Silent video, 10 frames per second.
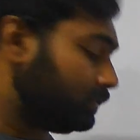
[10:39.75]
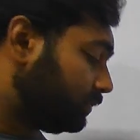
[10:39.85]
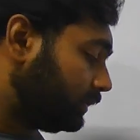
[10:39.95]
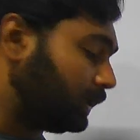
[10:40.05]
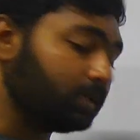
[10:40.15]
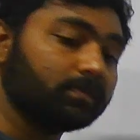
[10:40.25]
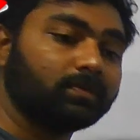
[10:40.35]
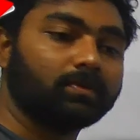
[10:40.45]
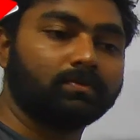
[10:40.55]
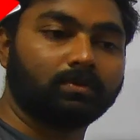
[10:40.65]
sorry, IT
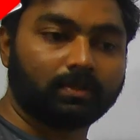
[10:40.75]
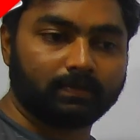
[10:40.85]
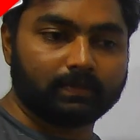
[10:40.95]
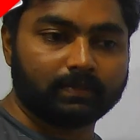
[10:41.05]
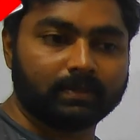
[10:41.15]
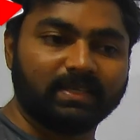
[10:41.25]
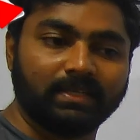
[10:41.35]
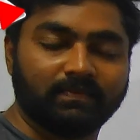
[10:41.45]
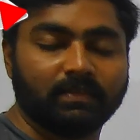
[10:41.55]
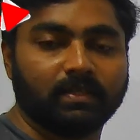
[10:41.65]
for your O levels,
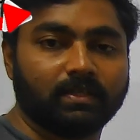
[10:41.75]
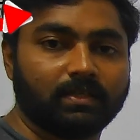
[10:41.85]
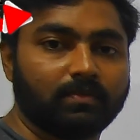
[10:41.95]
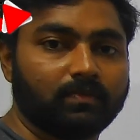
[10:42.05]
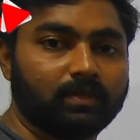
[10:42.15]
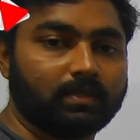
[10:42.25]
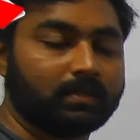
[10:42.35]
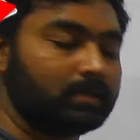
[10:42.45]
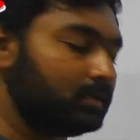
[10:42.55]
then definitely you will